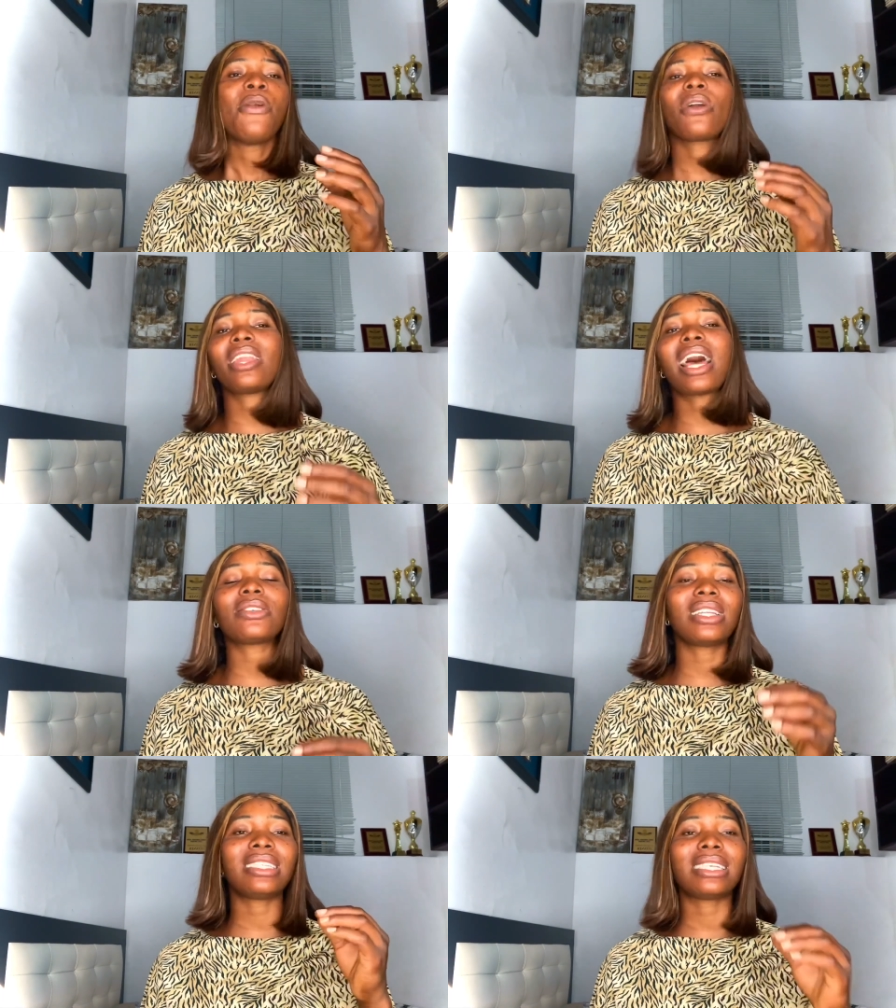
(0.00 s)
You can
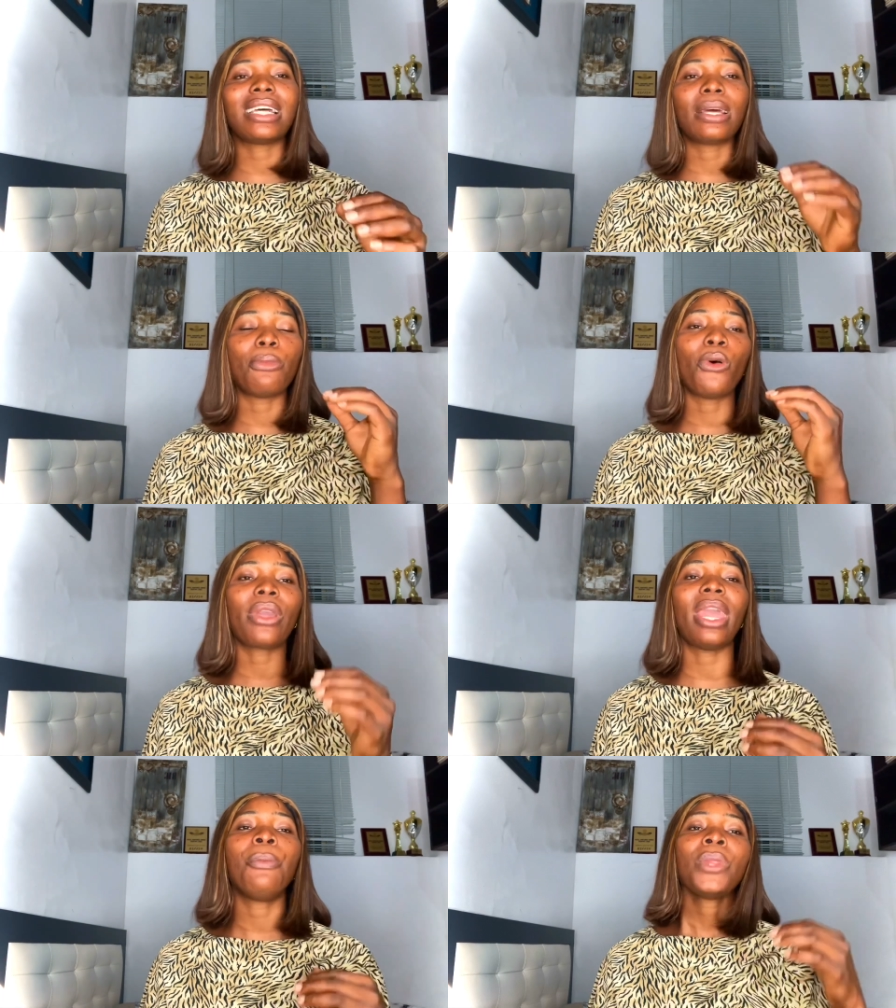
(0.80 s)
actually tell them,
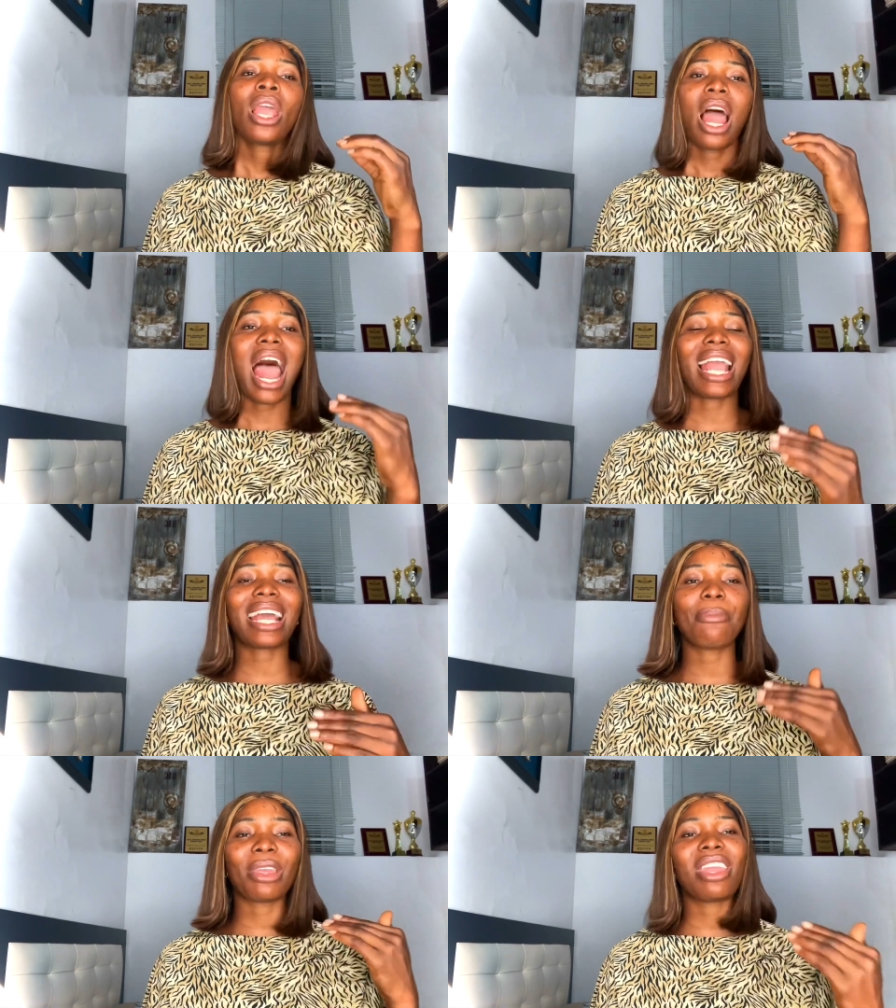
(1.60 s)
okay, I
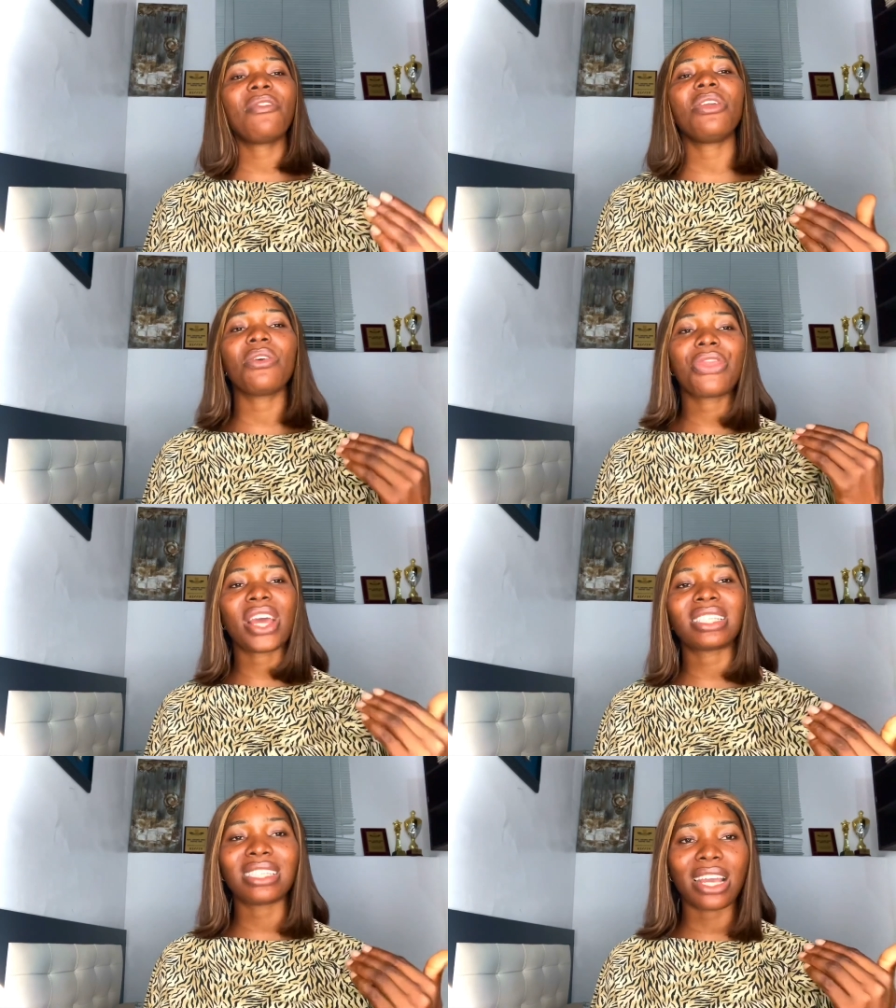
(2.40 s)
can be giving you
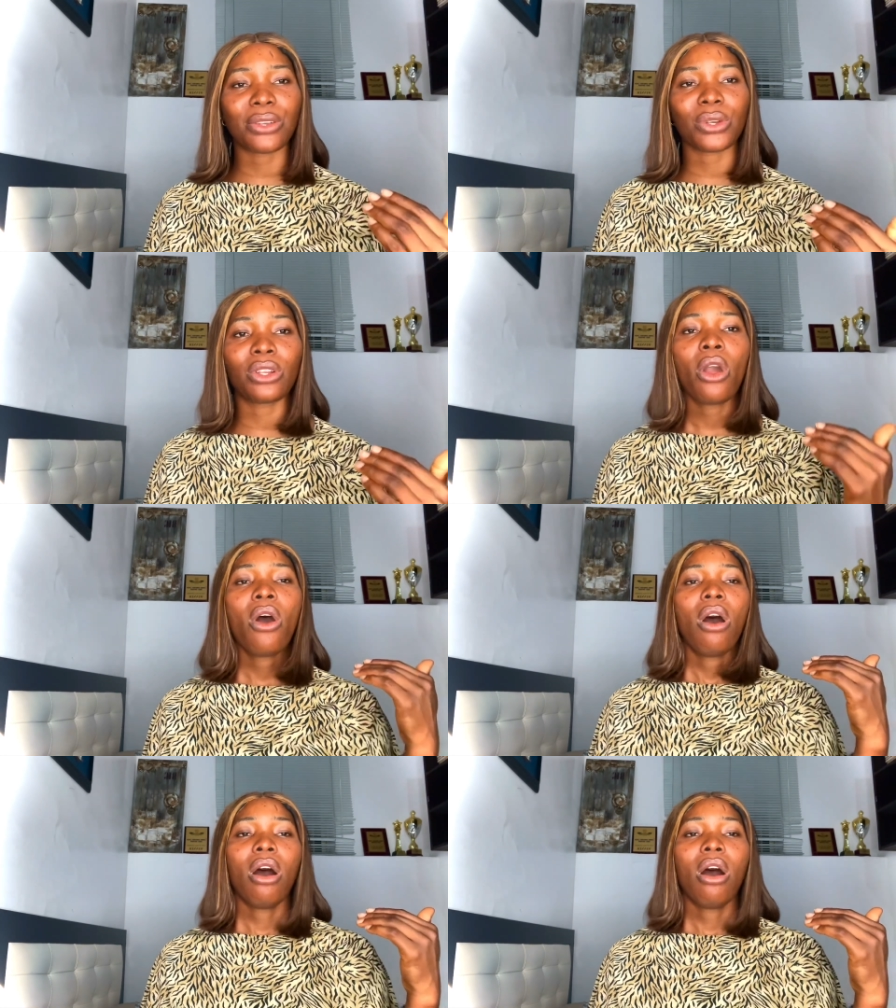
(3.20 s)
30,000,